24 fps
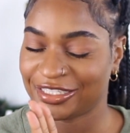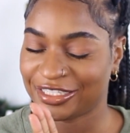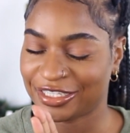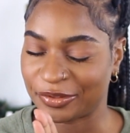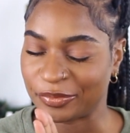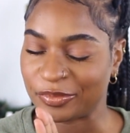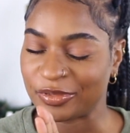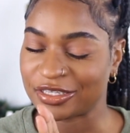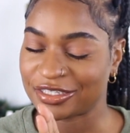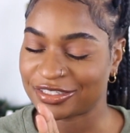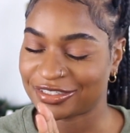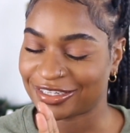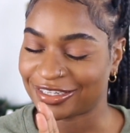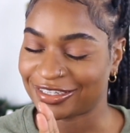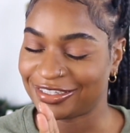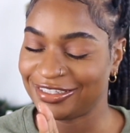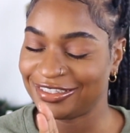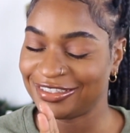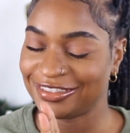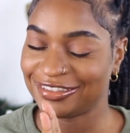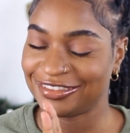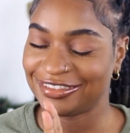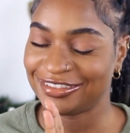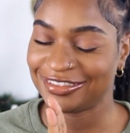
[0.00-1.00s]
give me a second.
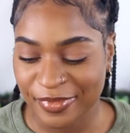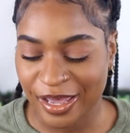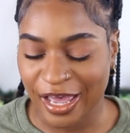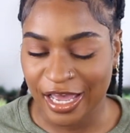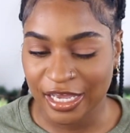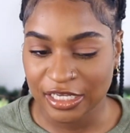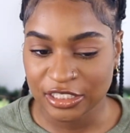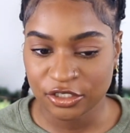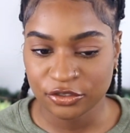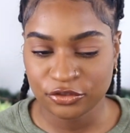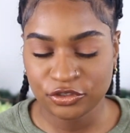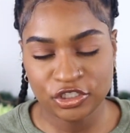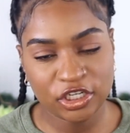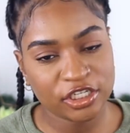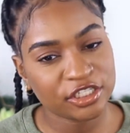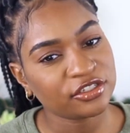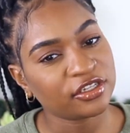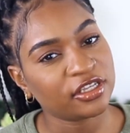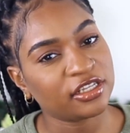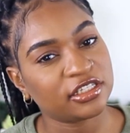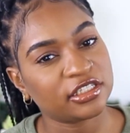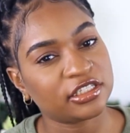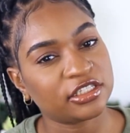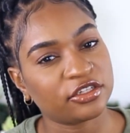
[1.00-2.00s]
I told you guys
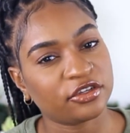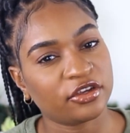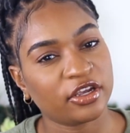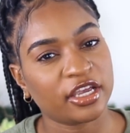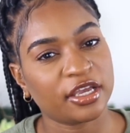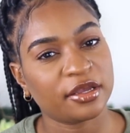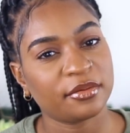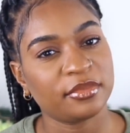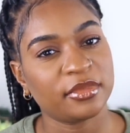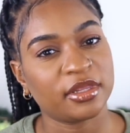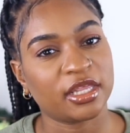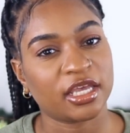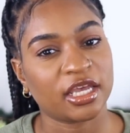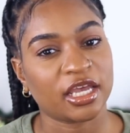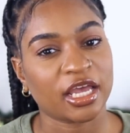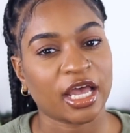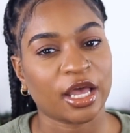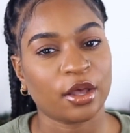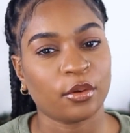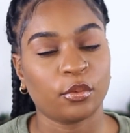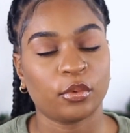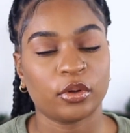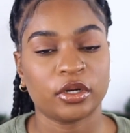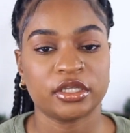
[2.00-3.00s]
on Instagram that
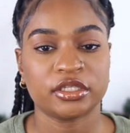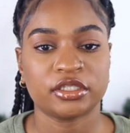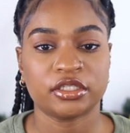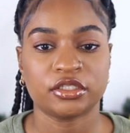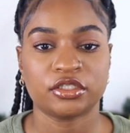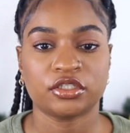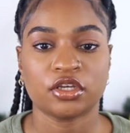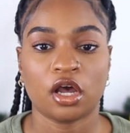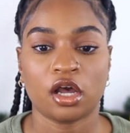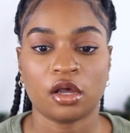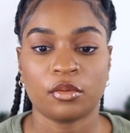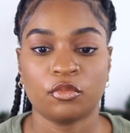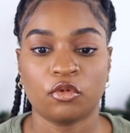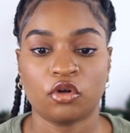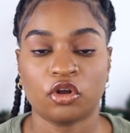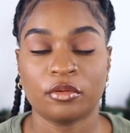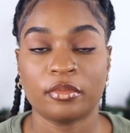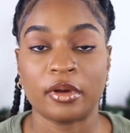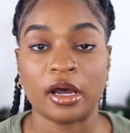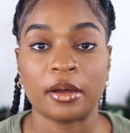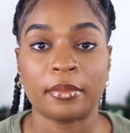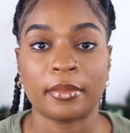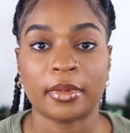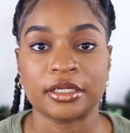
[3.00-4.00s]
I wanted to talk more
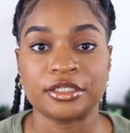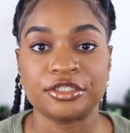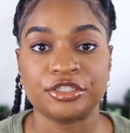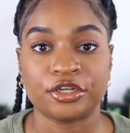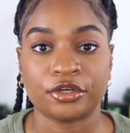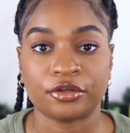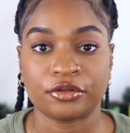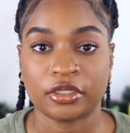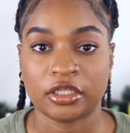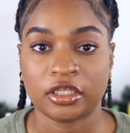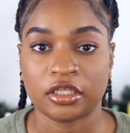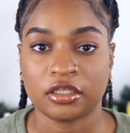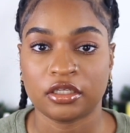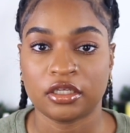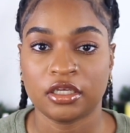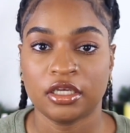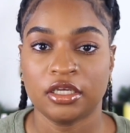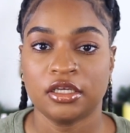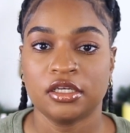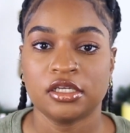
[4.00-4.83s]
about my journey